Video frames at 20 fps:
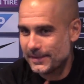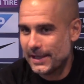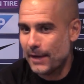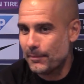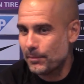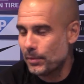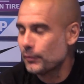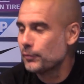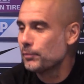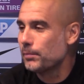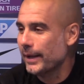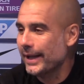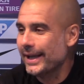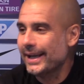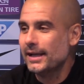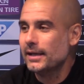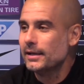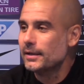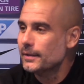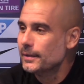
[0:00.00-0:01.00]
type of
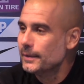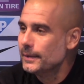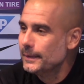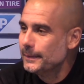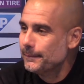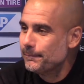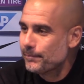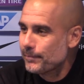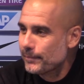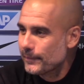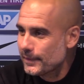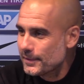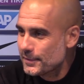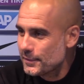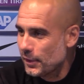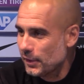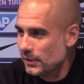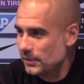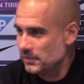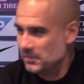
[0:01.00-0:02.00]
play. He's
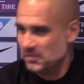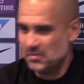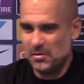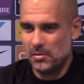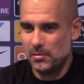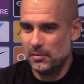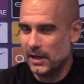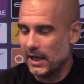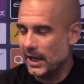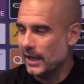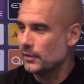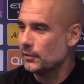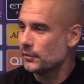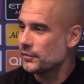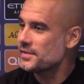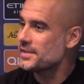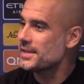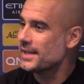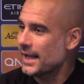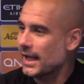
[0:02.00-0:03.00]
not, you know, the guy, the
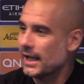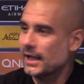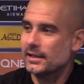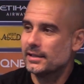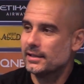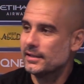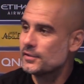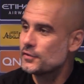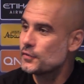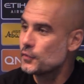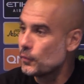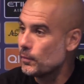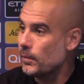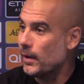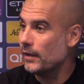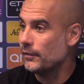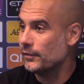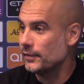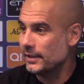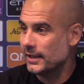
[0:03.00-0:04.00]
physicality, and
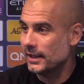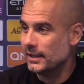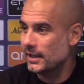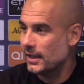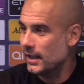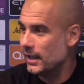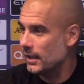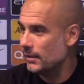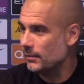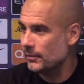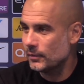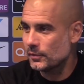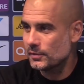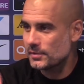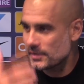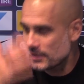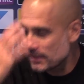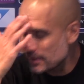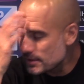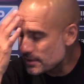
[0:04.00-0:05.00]
surviving that game
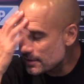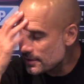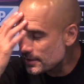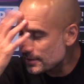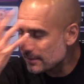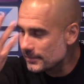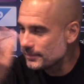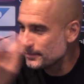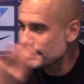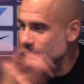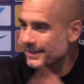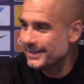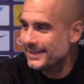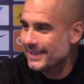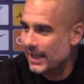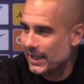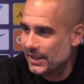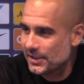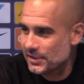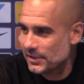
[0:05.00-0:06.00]
with his
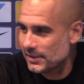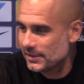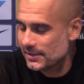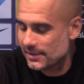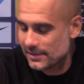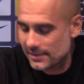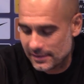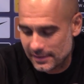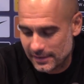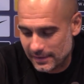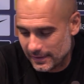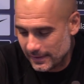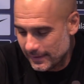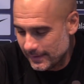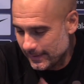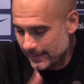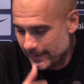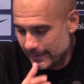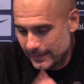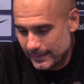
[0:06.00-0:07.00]
intelligence.
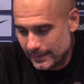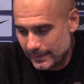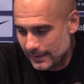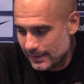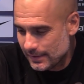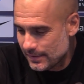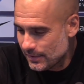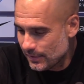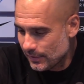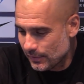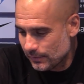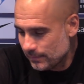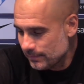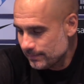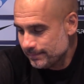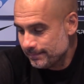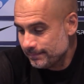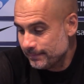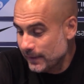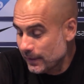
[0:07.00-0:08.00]
So
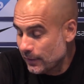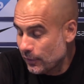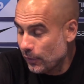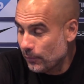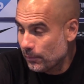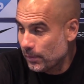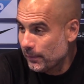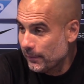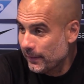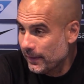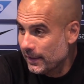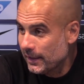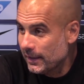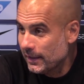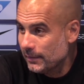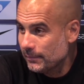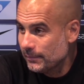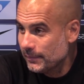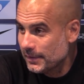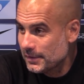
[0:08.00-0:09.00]
big compliment
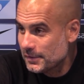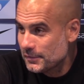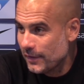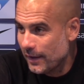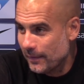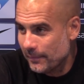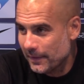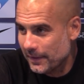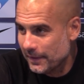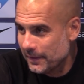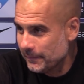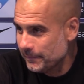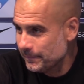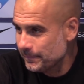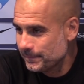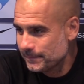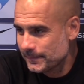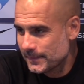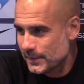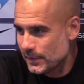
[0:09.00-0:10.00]
him, his family.
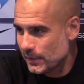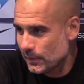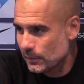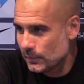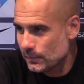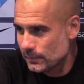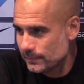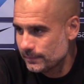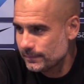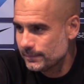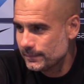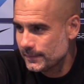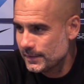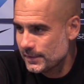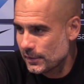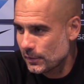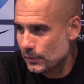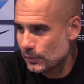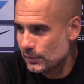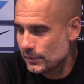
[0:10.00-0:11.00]
So
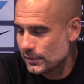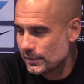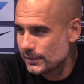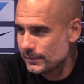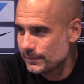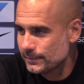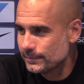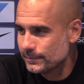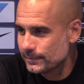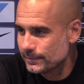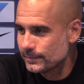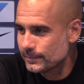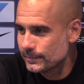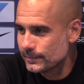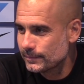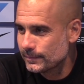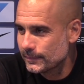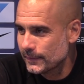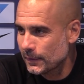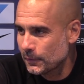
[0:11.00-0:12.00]
it's a good,
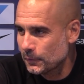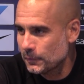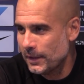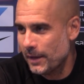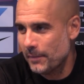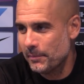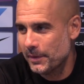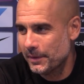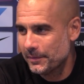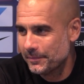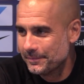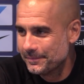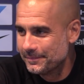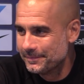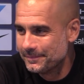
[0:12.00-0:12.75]
a good number.